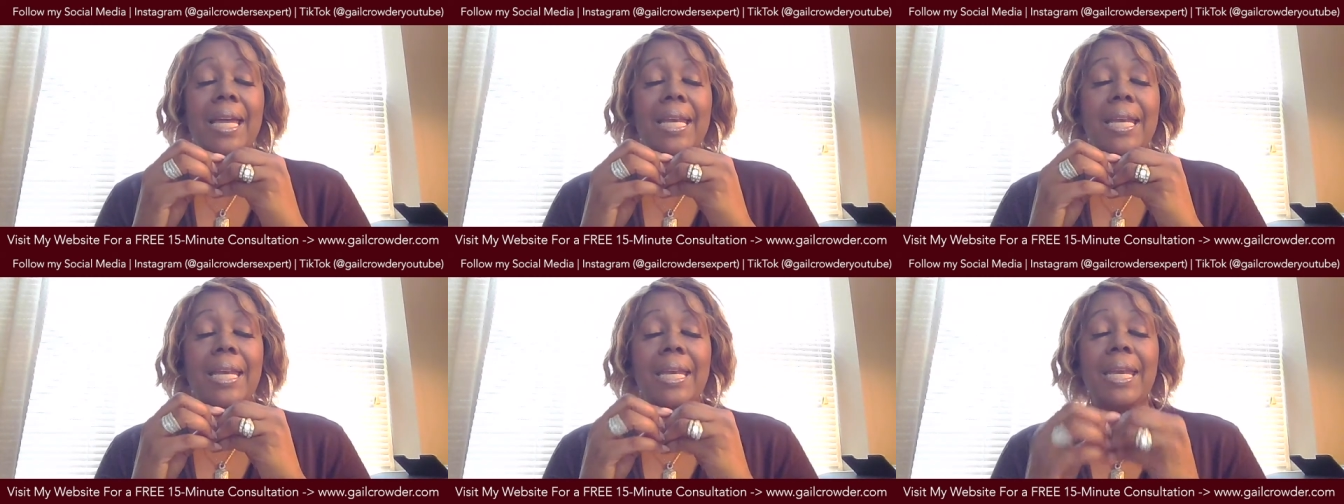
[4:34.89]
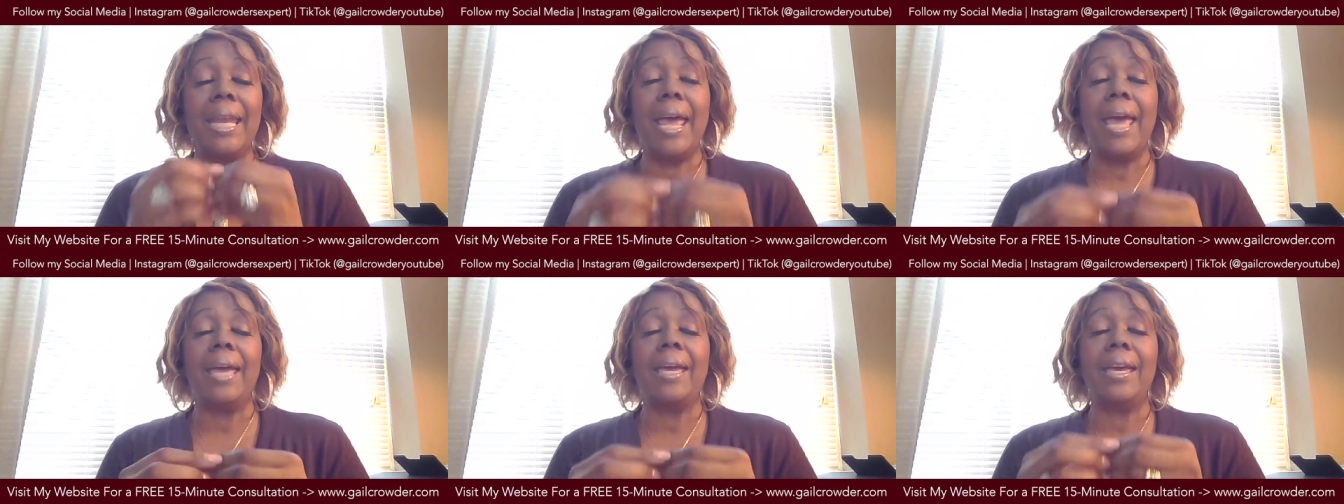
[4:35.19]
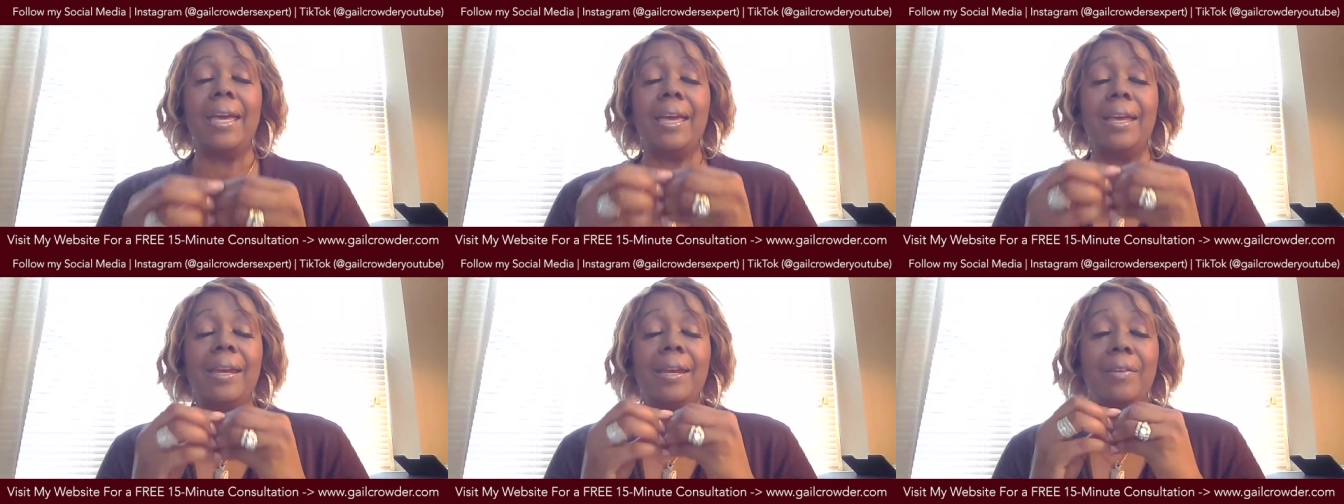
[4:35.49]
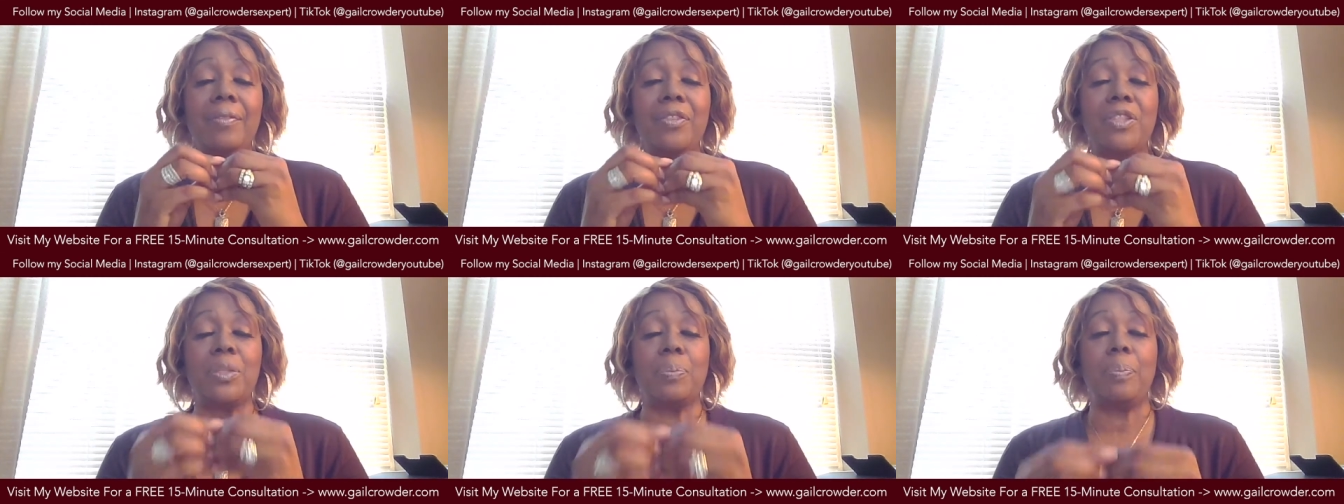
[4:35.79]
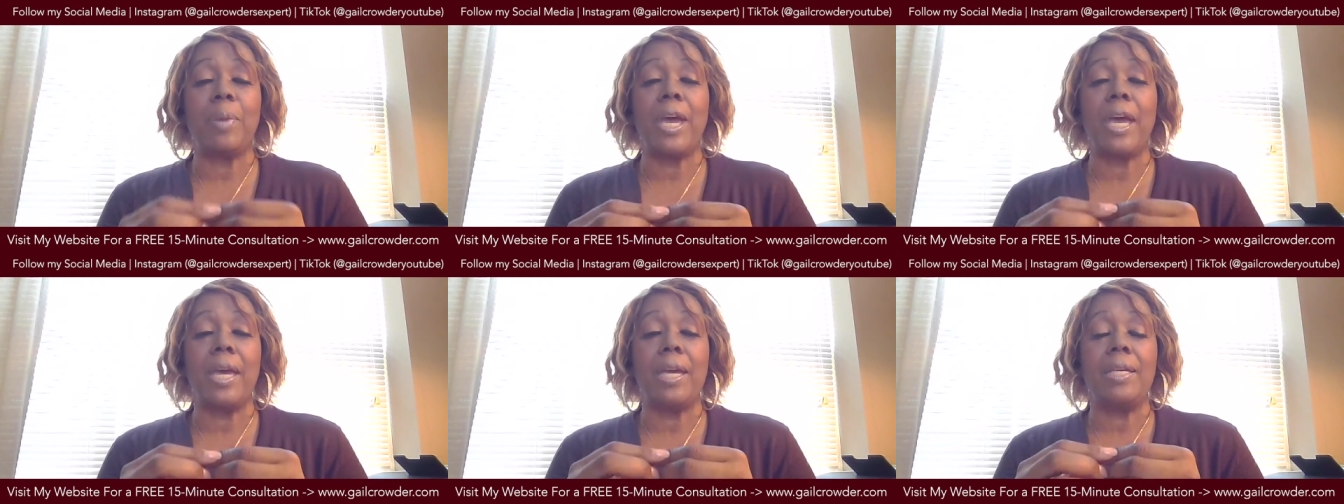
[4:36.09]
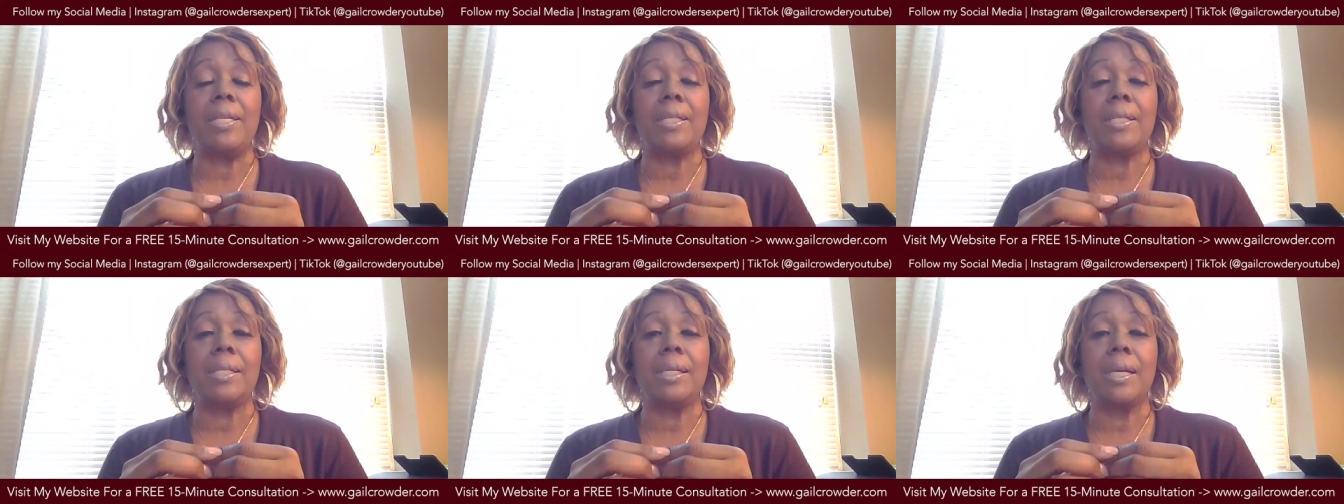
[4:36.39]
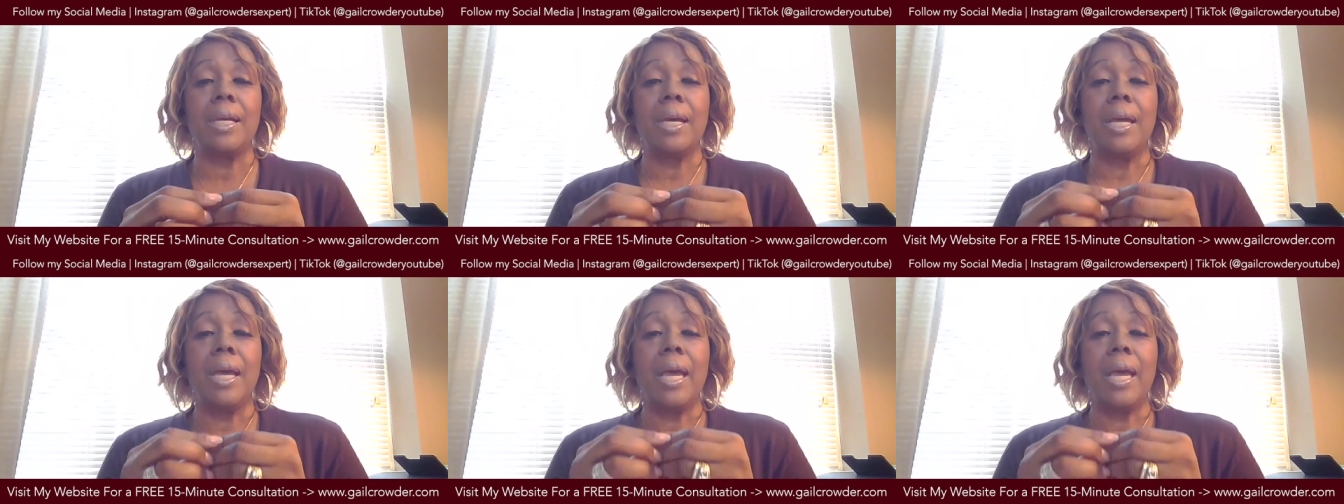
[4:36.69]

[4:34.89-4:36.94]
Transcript: negative space